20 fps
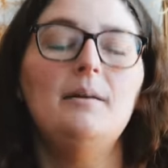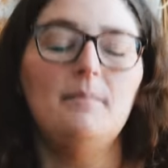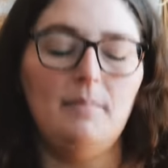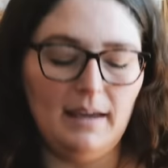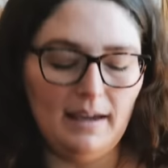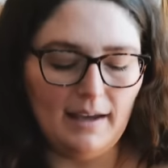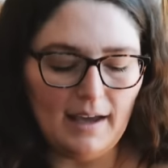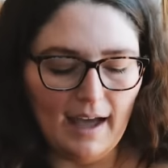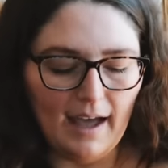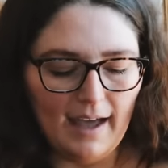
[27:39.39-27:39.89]

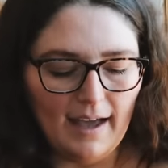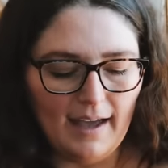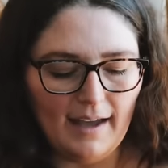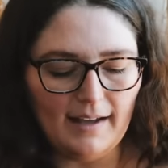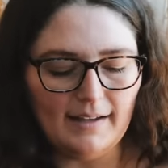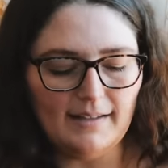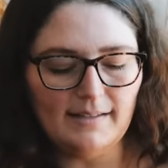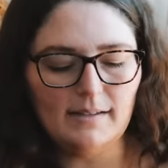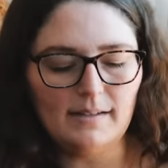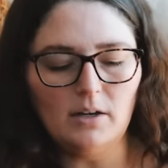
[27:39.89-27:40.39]

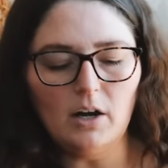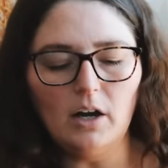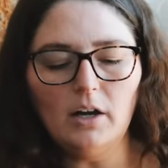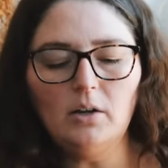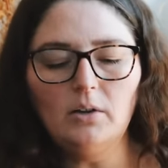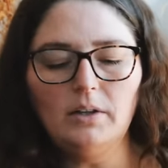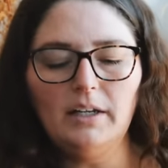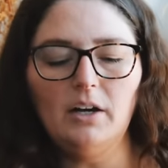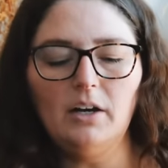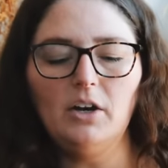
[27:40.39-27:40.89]
because not
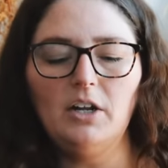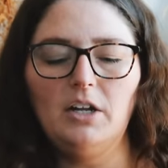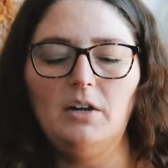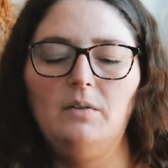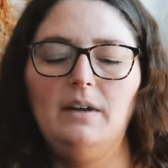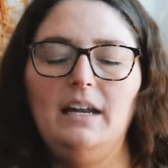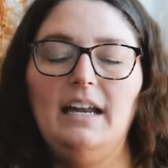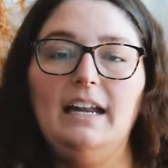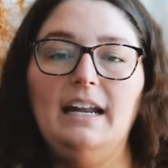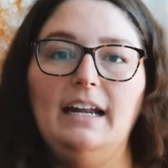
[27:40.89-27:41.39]
only are
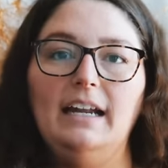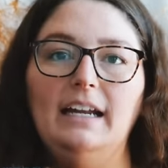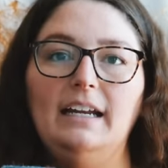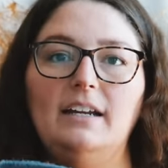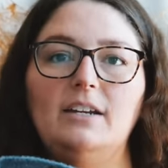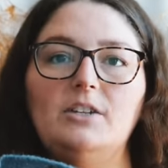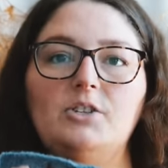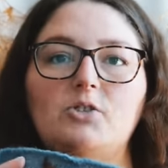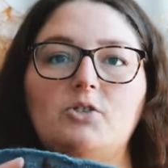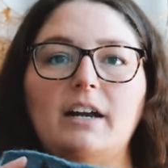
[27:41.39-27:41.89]
you
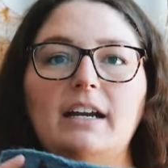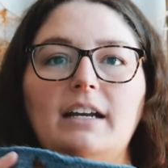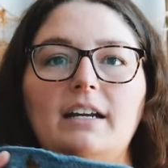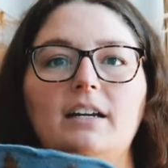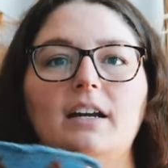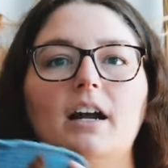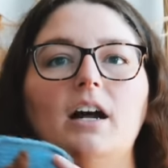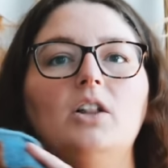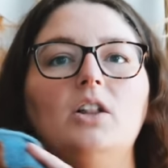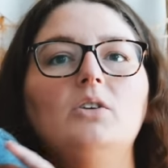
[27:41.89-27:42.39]
knitting
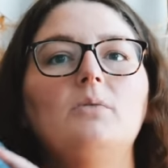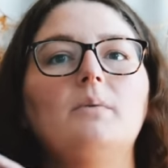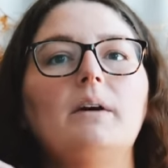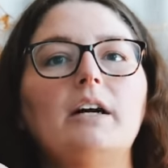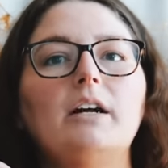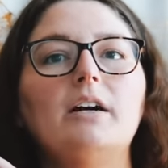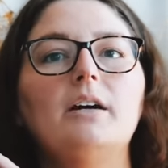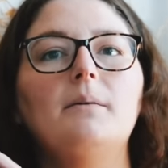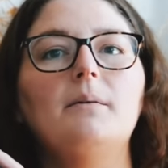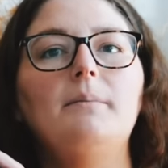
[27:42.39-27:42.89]
stranded color work,